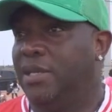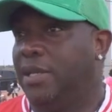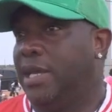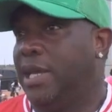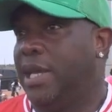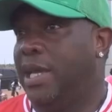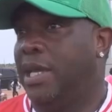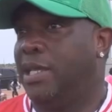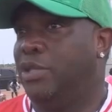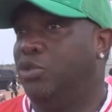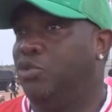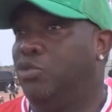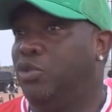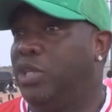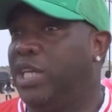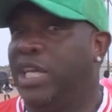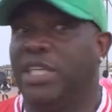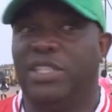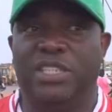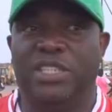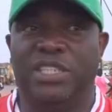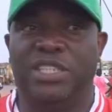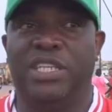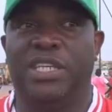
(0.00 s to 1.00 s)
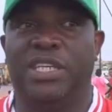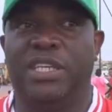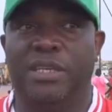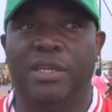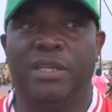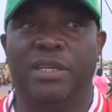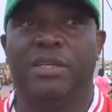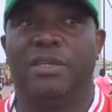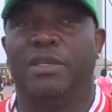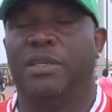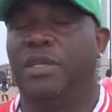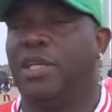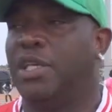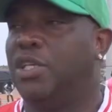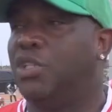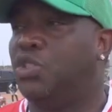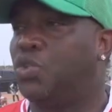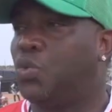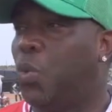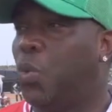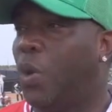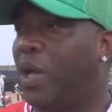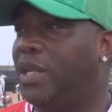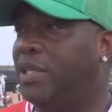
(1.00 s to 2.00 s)
and you can see
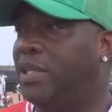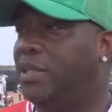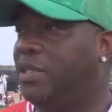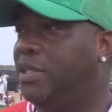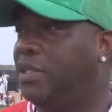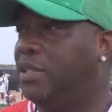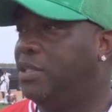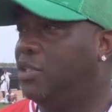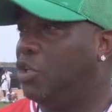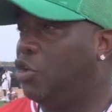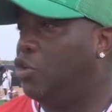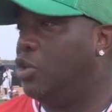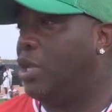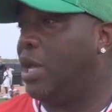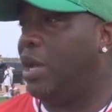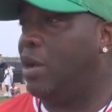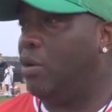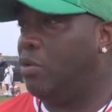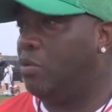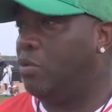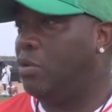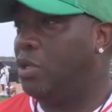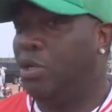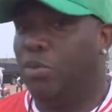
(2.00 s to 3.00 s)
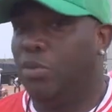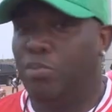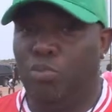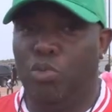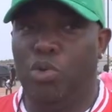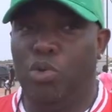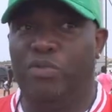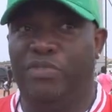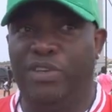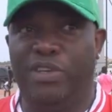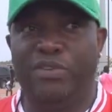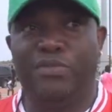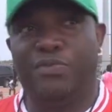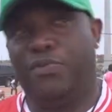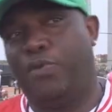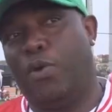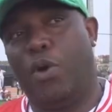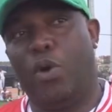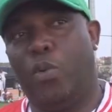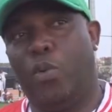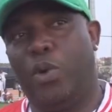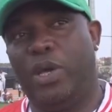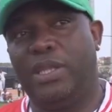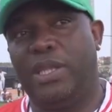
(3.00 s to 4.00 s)
his quality. So now moving
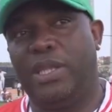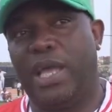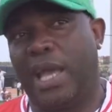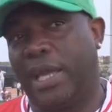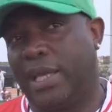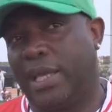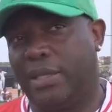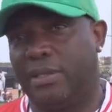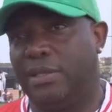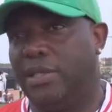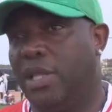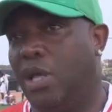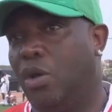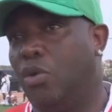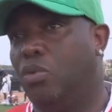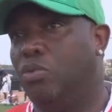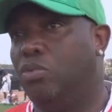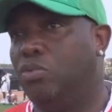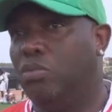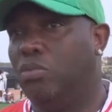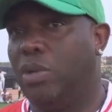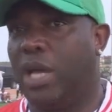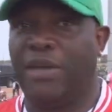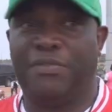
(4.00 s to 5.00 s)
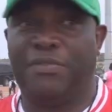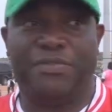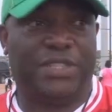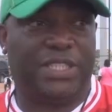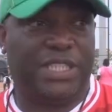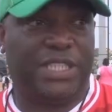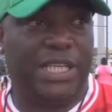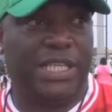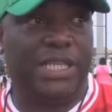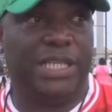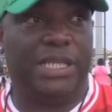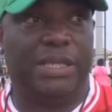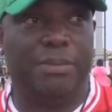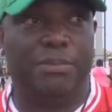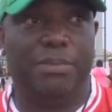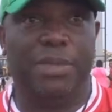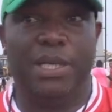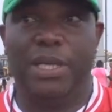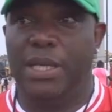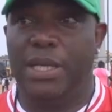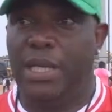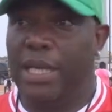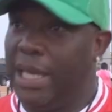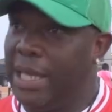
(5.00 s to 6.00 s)
forward, I know I've seen him
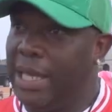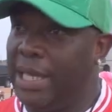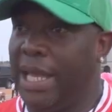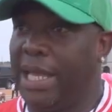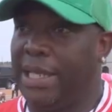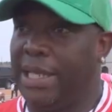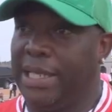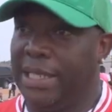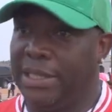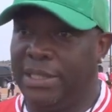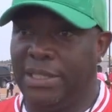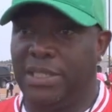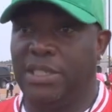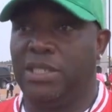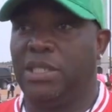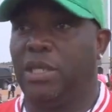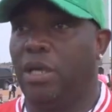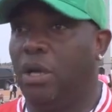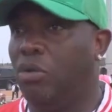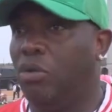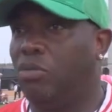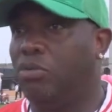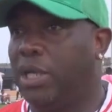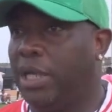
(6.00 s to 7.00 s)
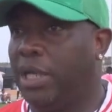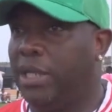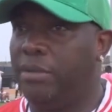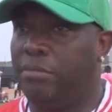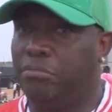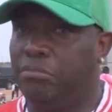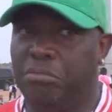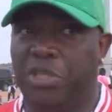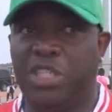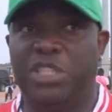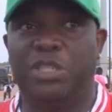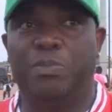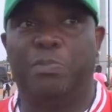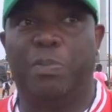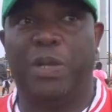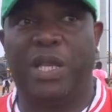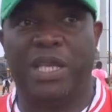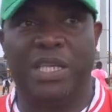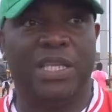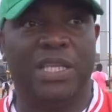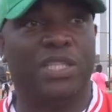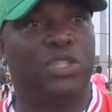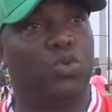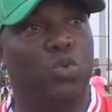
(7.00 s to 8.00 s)
and I can see, okay, this
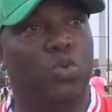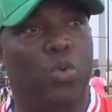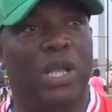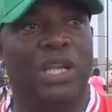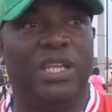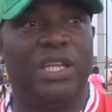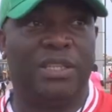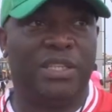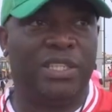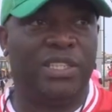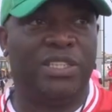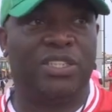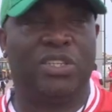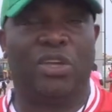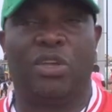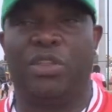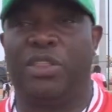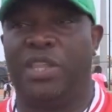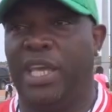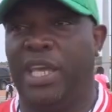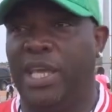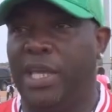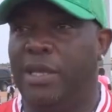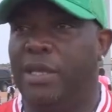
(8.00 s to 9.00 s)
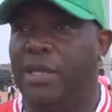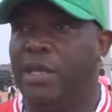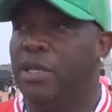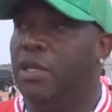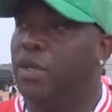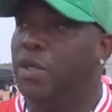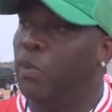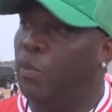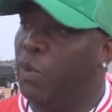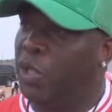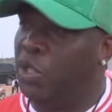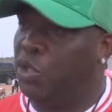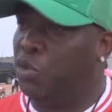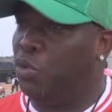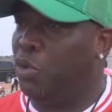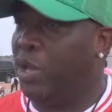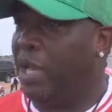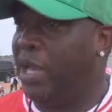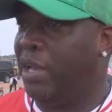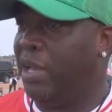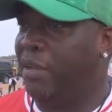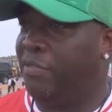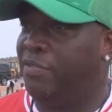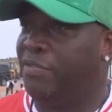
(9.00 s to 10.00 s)
player's qualities are there. When you
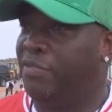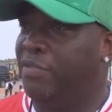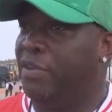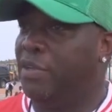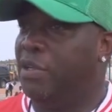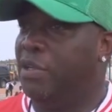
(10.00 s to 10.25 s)
have